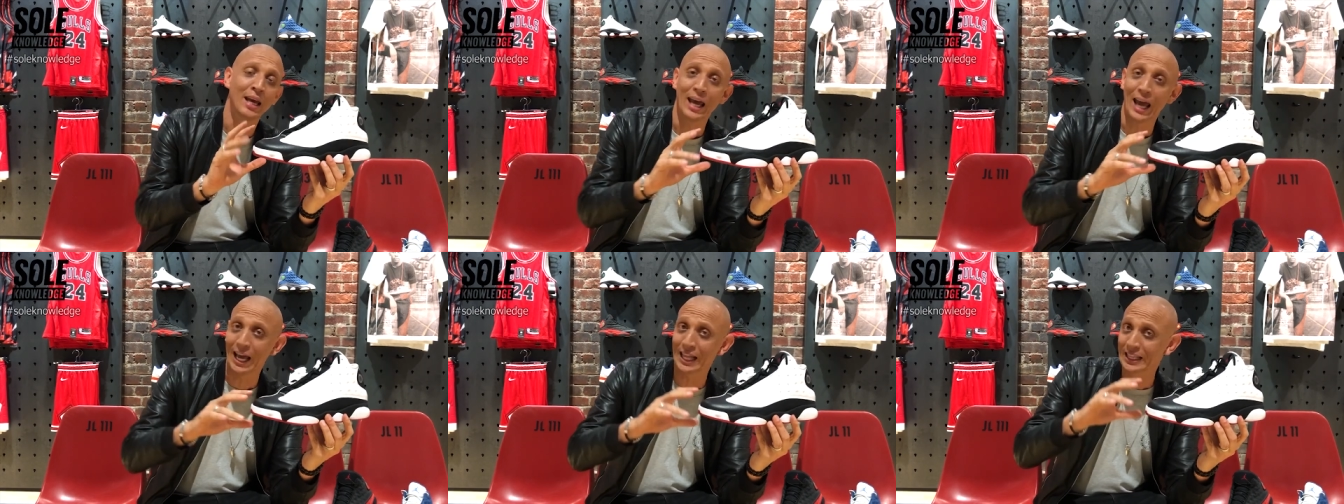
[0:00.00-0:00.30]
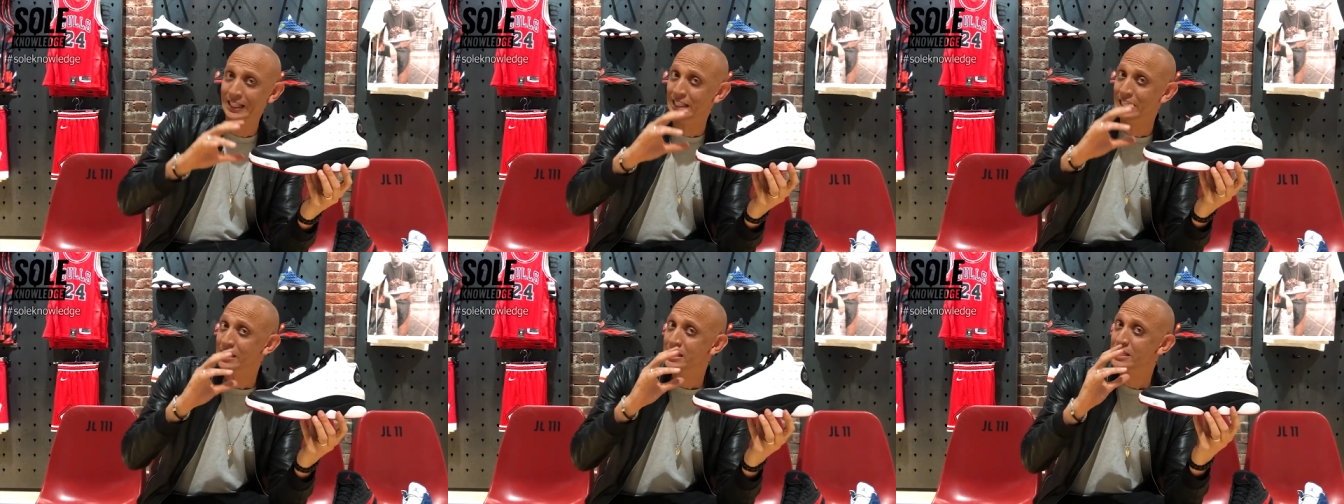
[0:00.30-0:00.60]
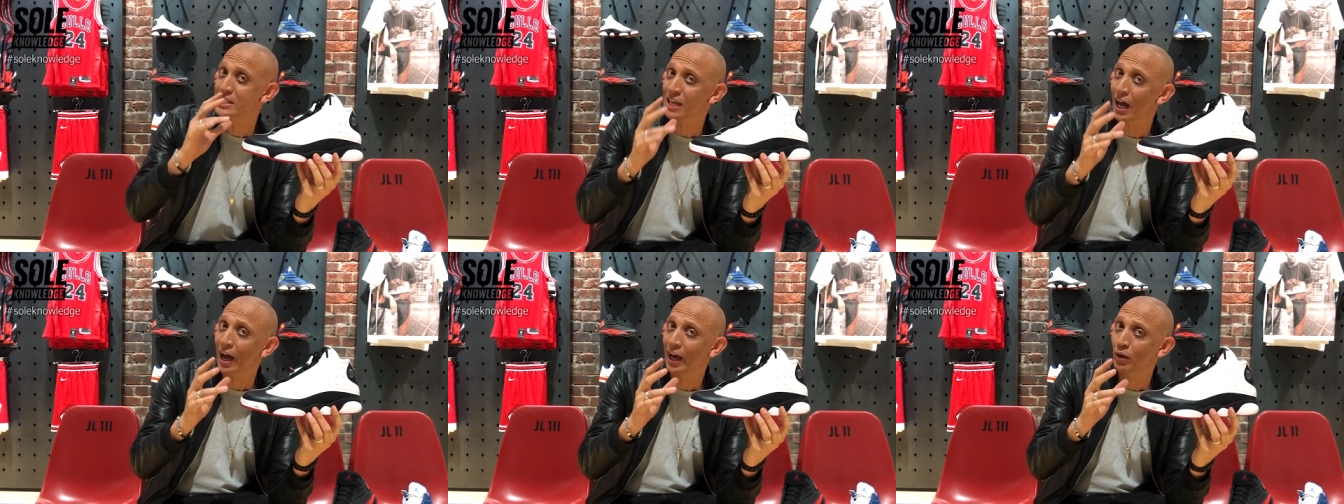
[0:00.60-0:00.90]
And the
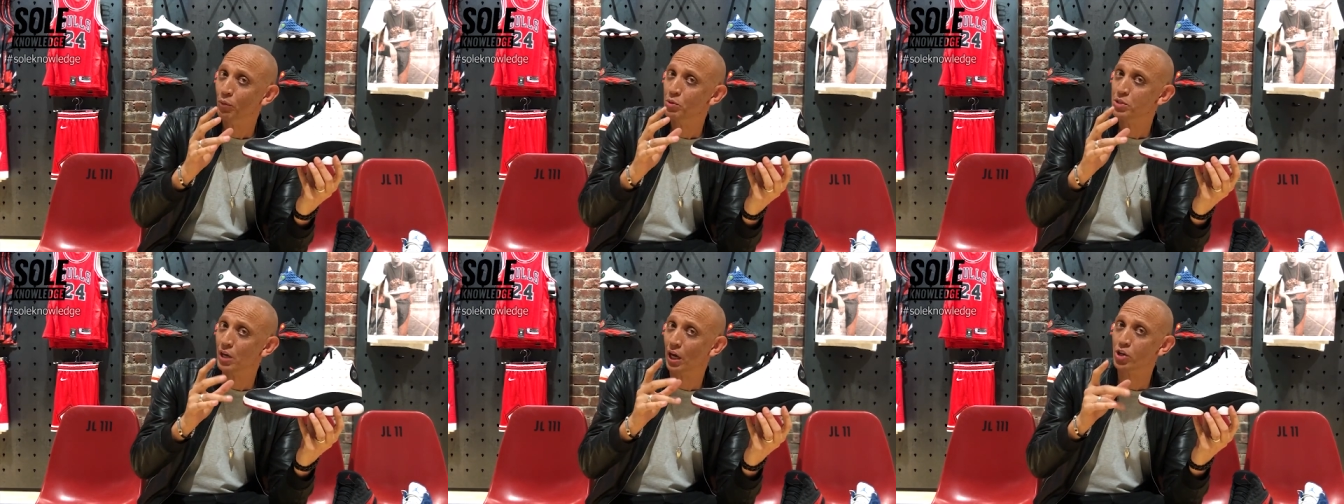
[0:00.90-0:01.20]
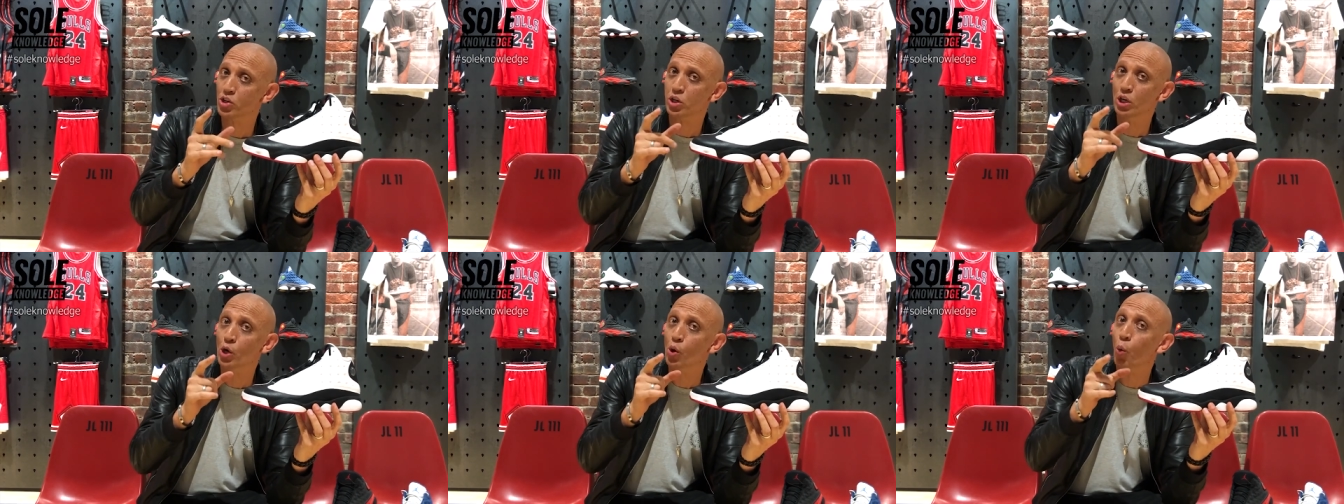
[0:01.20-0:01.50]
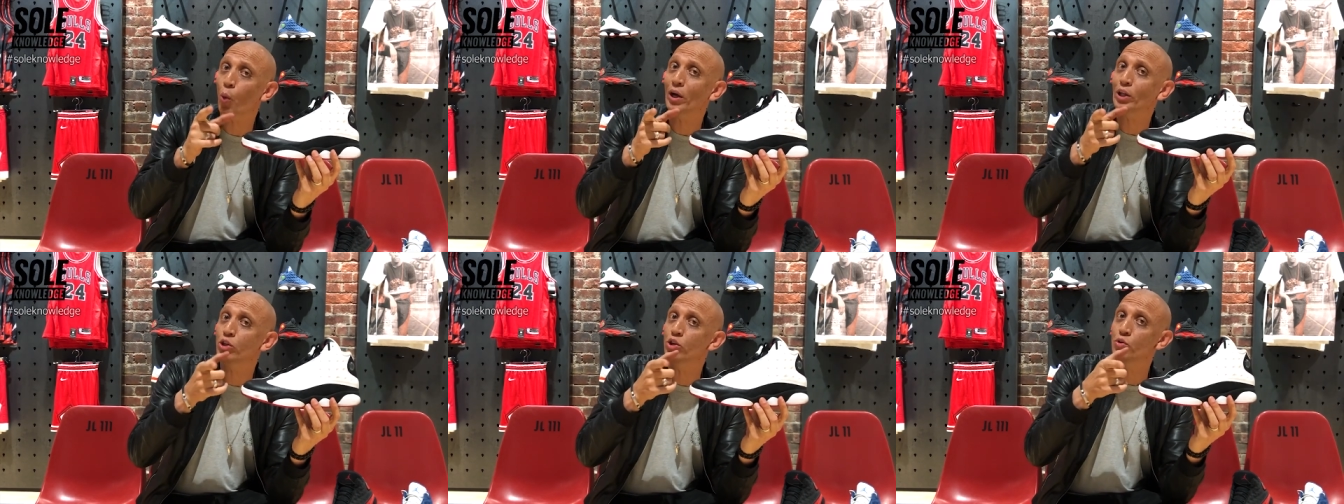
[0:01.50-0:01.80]
design was actually
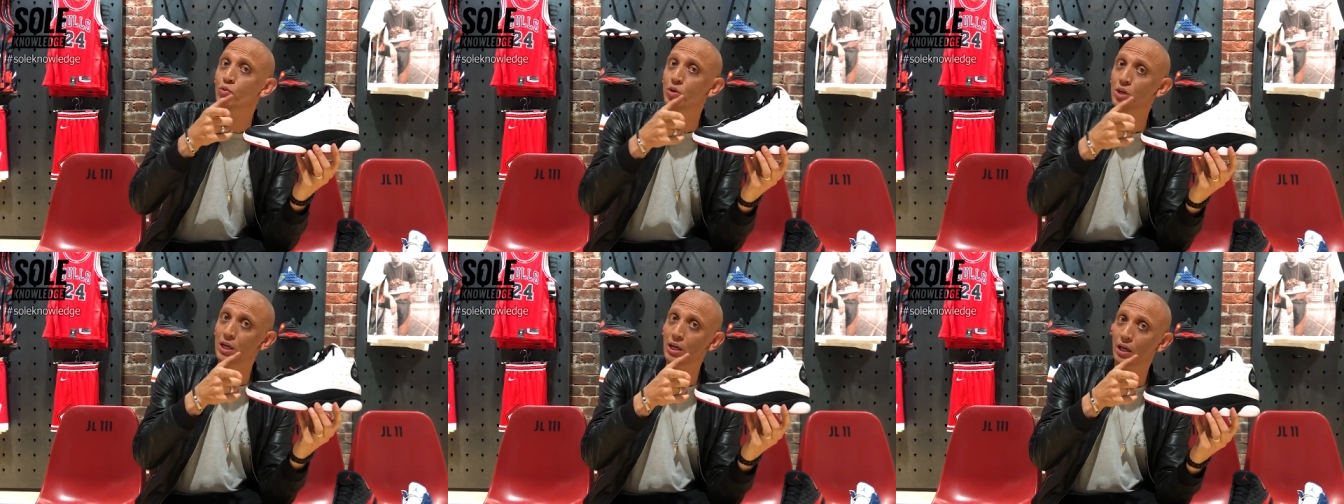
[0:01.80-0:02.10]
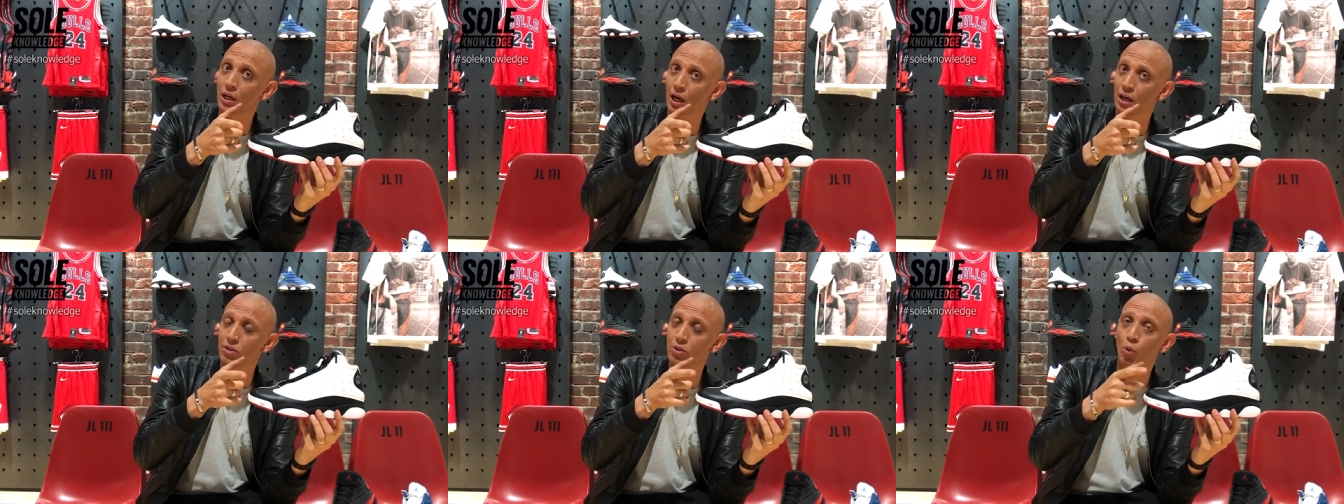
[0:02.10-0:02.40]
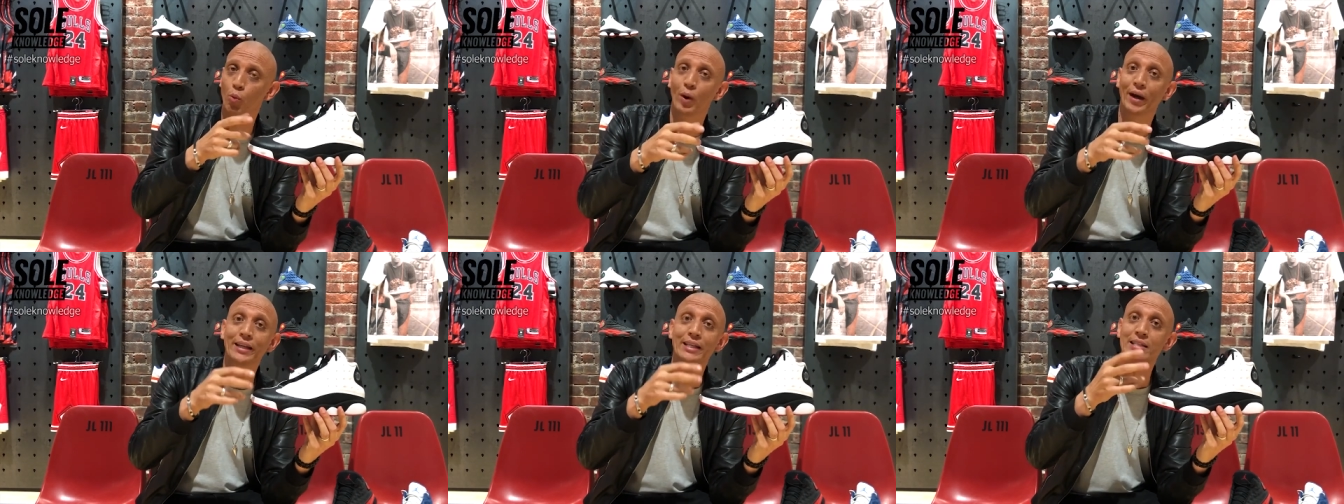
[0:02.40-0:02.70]
quite unique in the
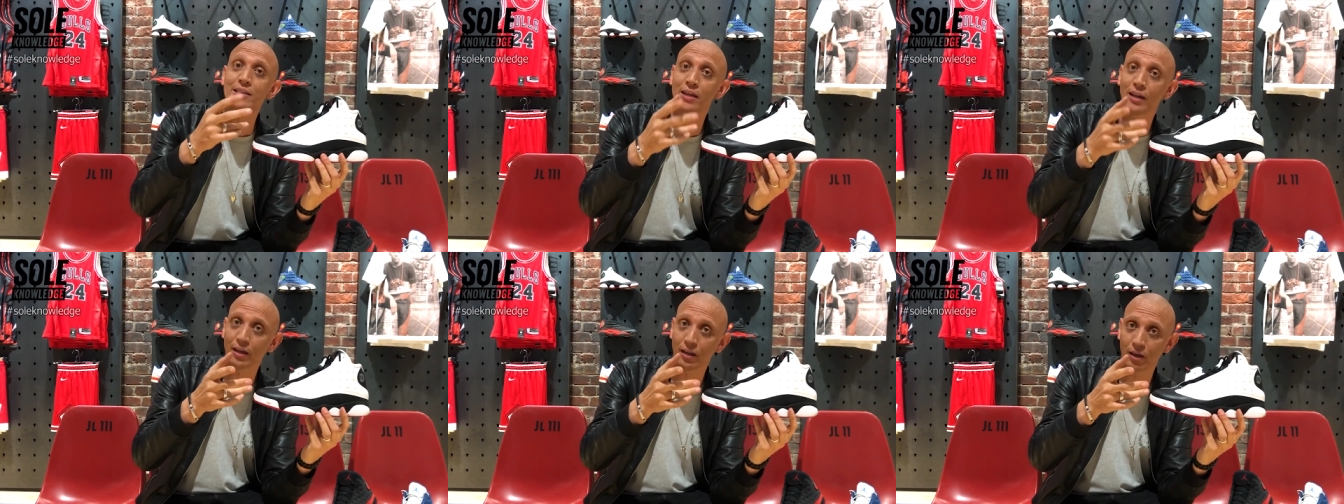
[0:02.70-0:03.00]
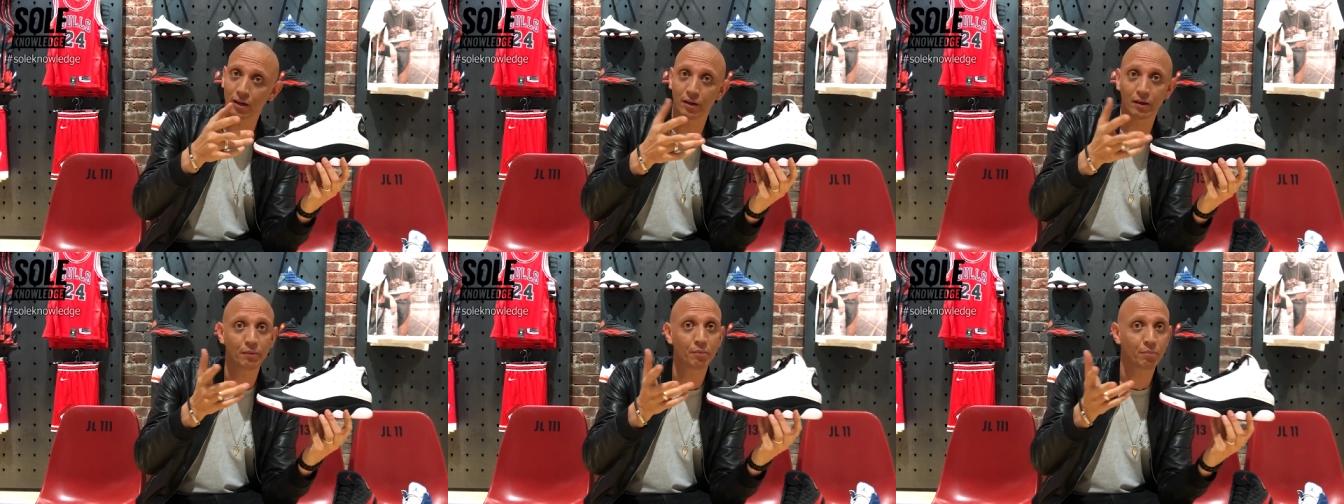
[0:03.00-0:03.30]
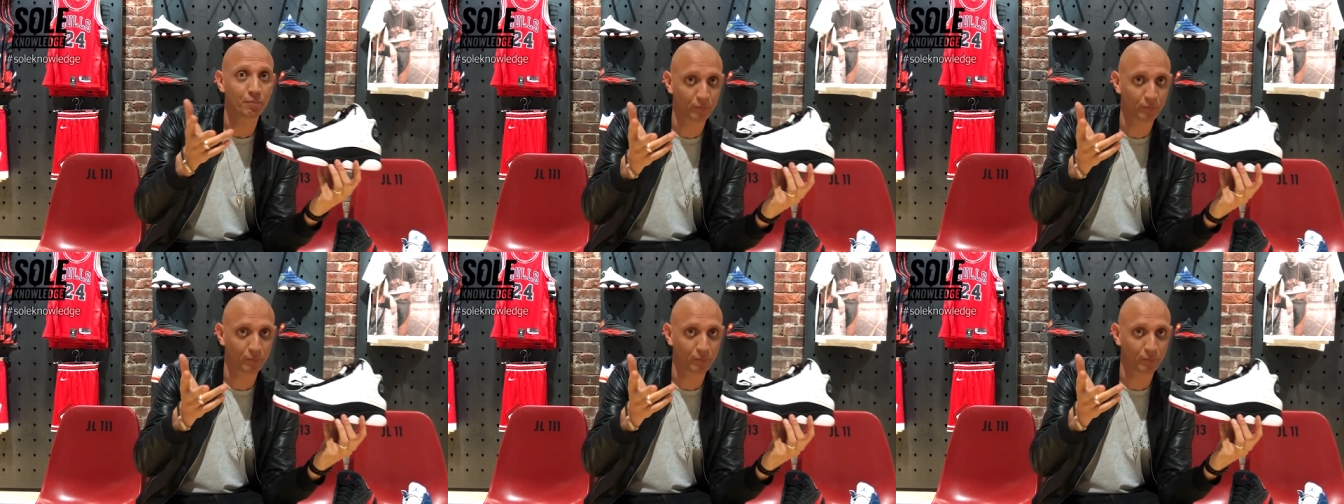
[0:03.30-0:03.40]
way Tinker,